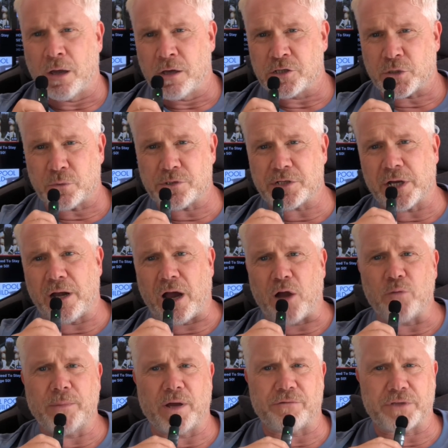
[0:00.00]
So I was sitting at
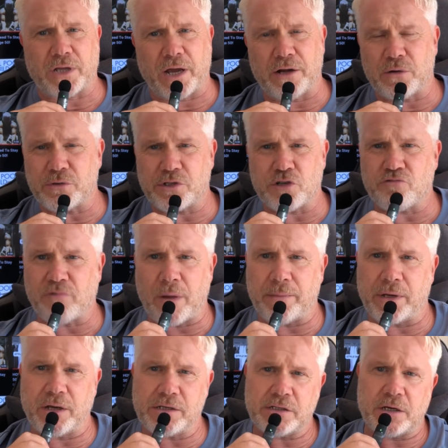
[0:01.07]
home the other day and I was just
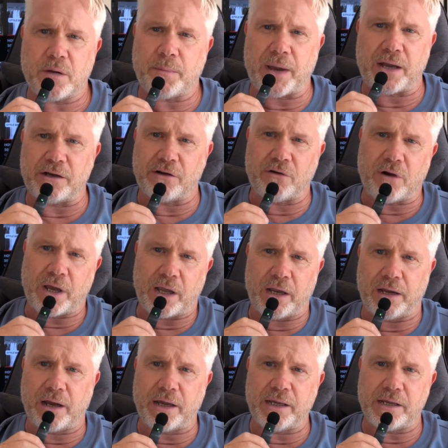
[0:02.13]
reminiscing about the
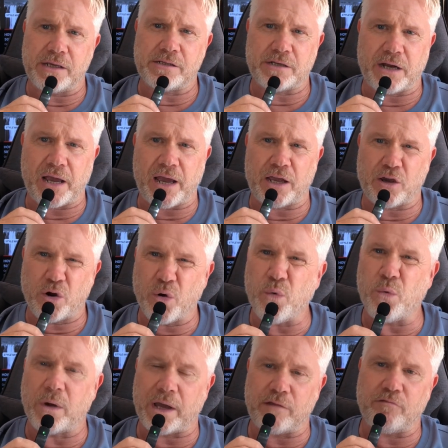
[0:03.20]
1980s and how
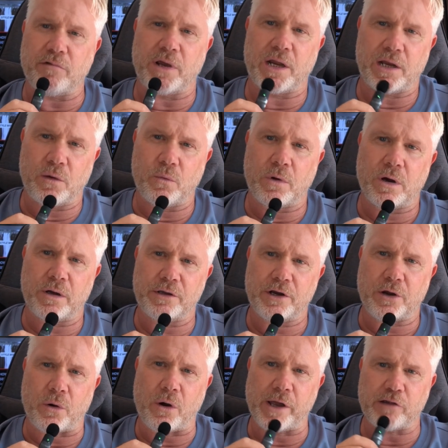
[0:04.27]
cool they really were.
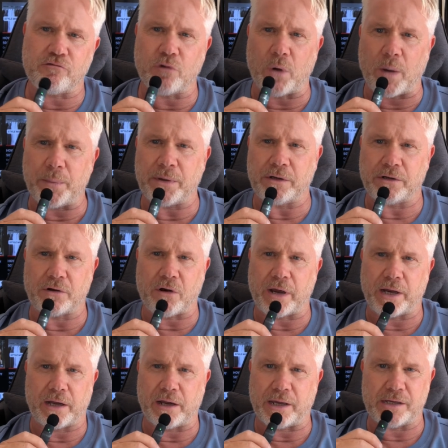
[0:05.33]
You know, I grew up in the
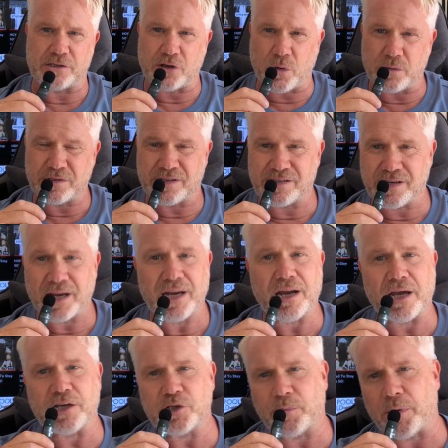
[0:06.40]
1980s. I was a
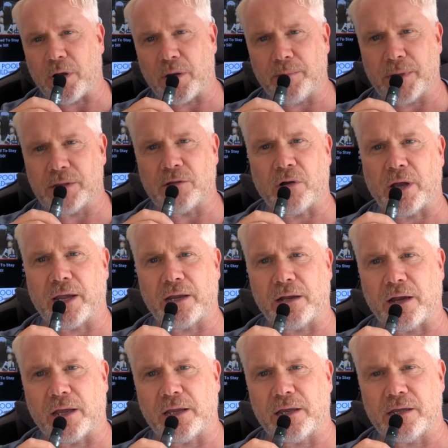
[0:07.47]
teenager by the mid
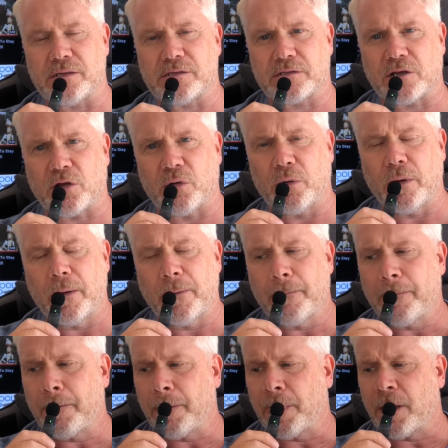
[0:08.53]
1980s. So
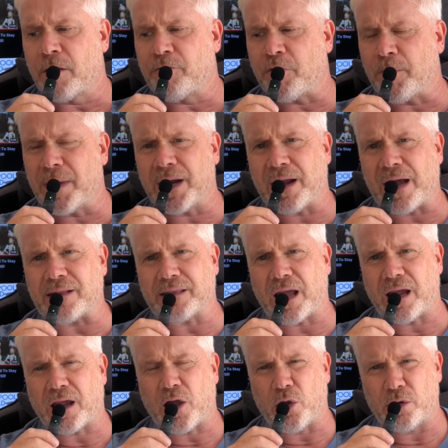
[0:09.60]
for me, that
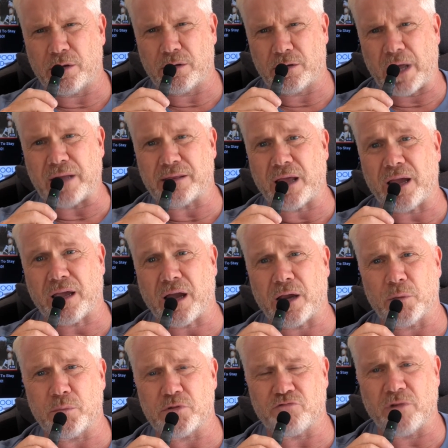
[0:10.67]

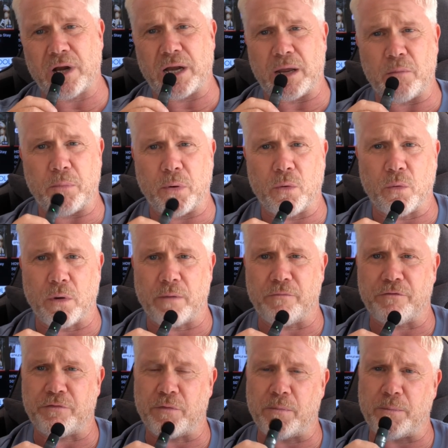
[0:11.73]
decade was really
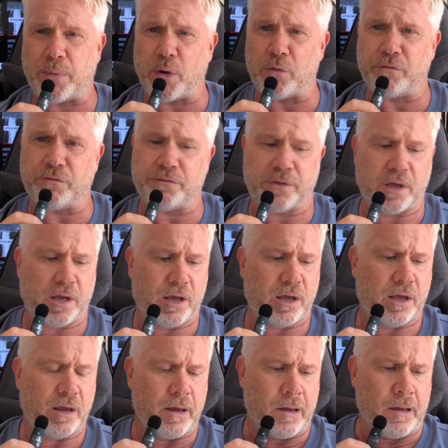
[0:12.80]
important from both the